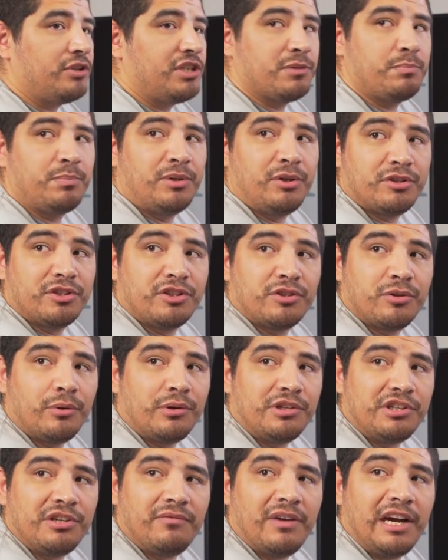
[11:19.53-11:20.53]
just pure
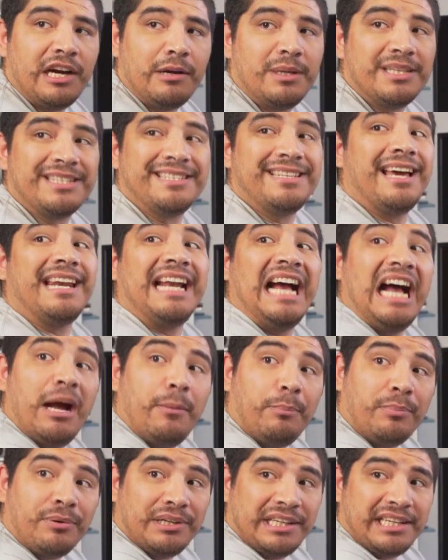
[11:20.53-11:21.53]
storage environments, not
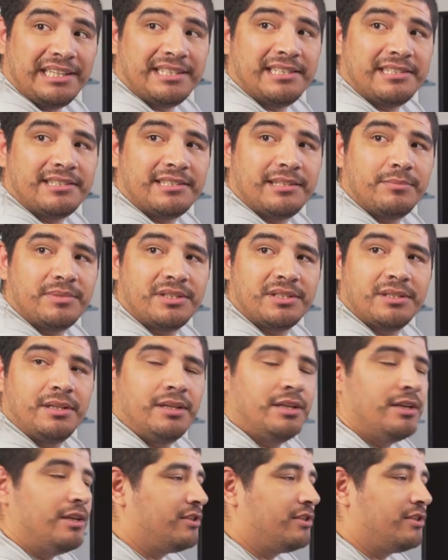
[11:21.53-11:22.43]
operating systems.